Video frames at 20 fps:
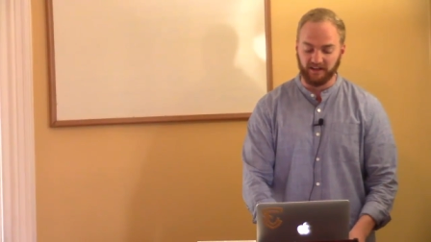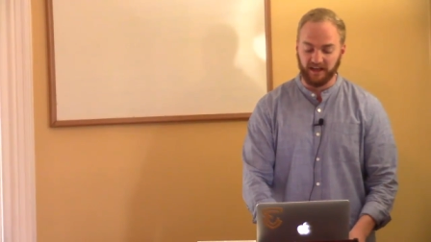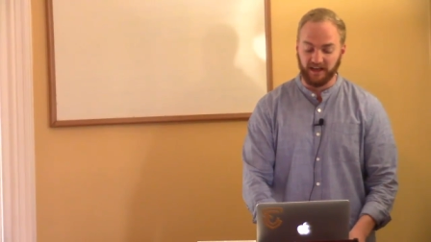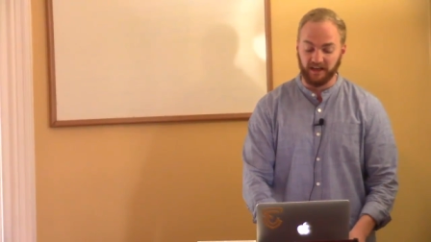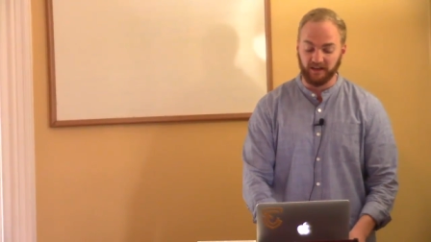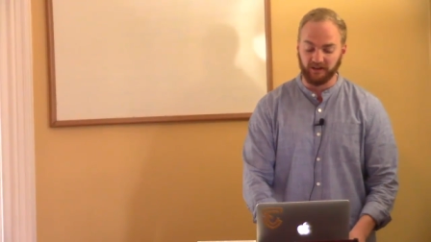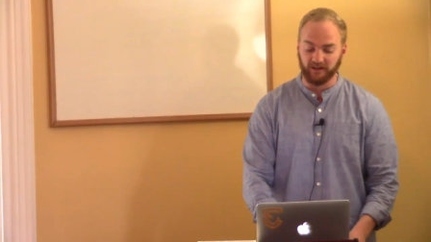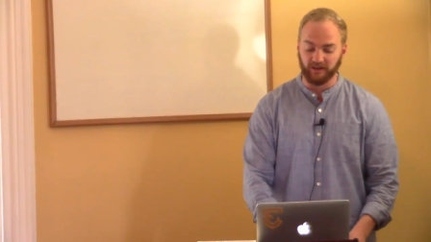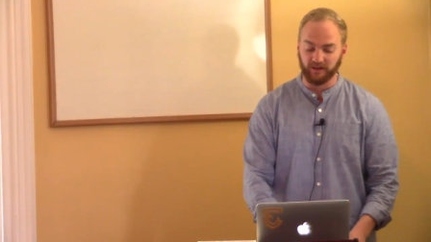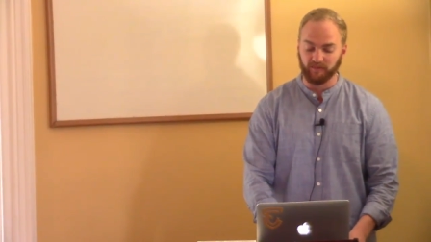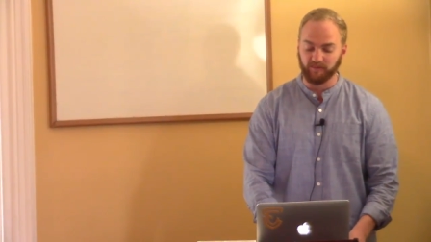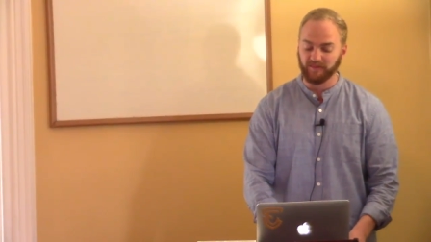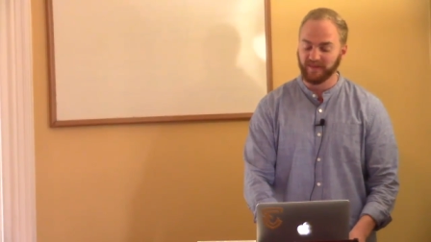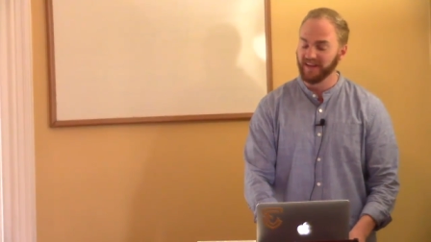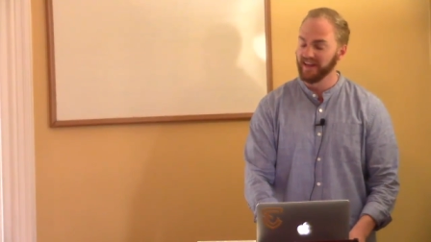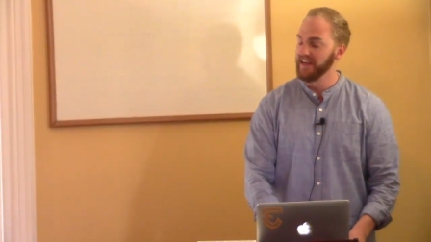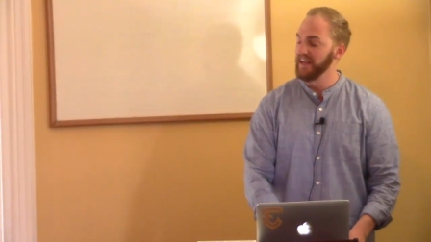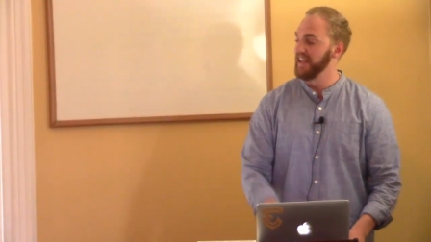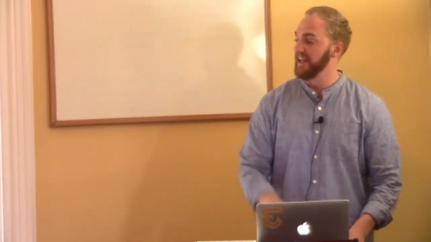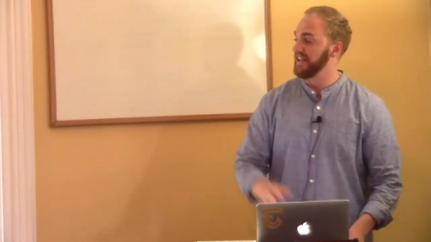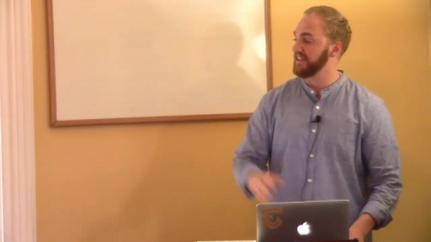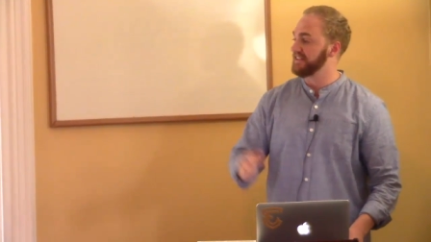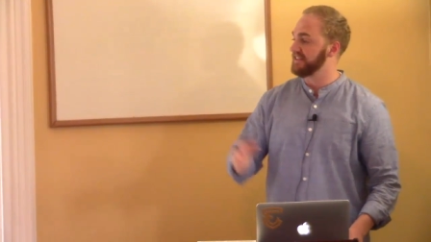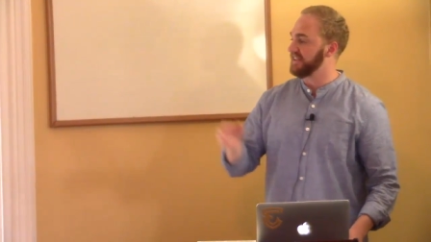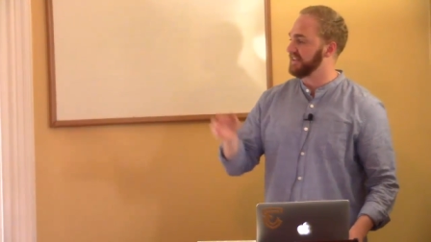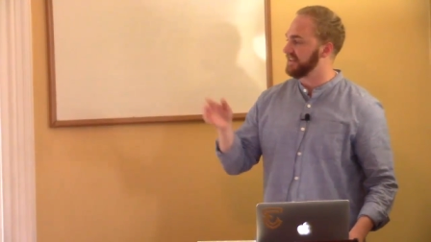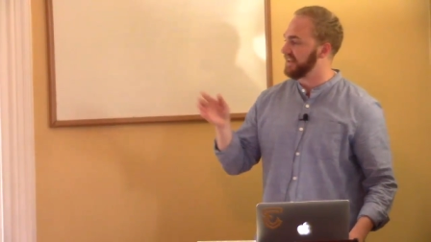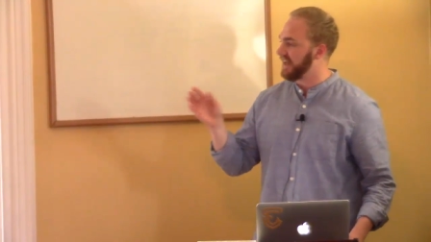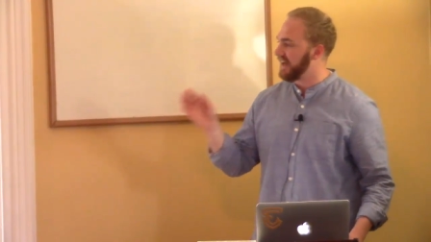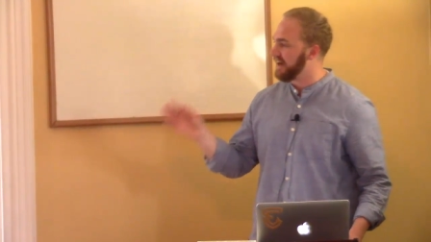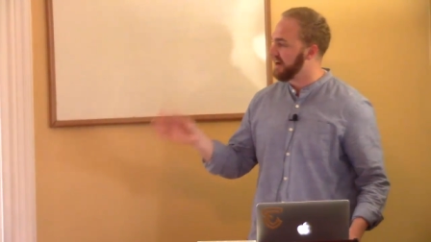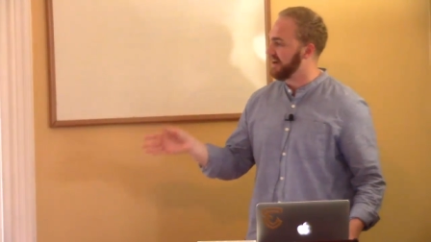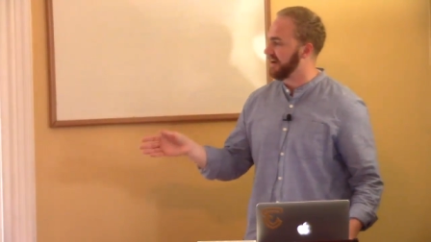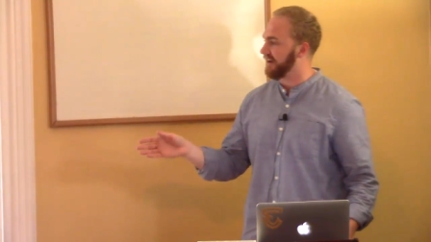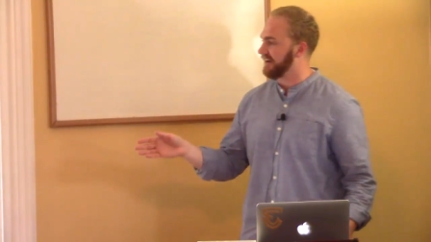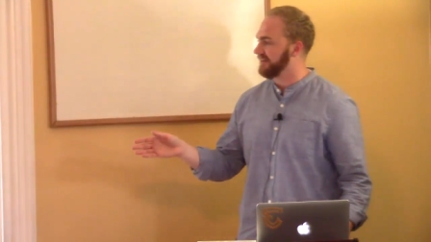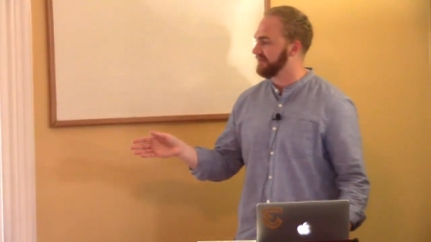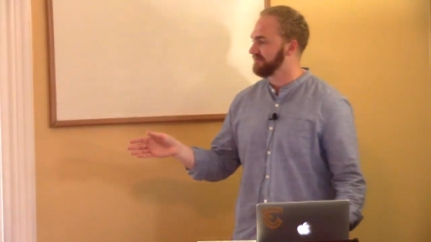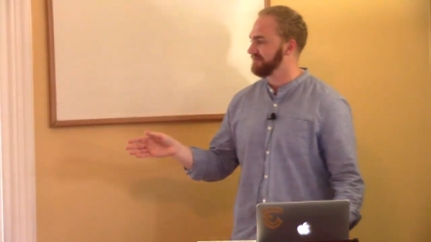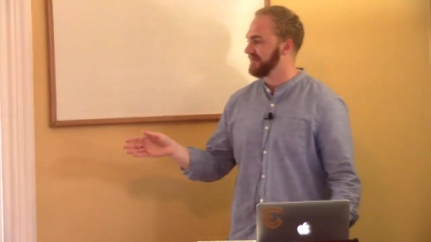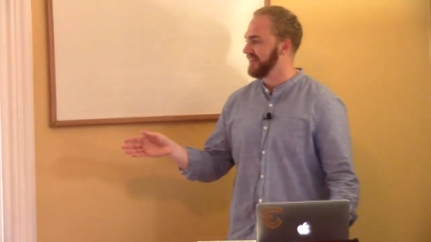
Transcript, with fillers: anger? It's to care.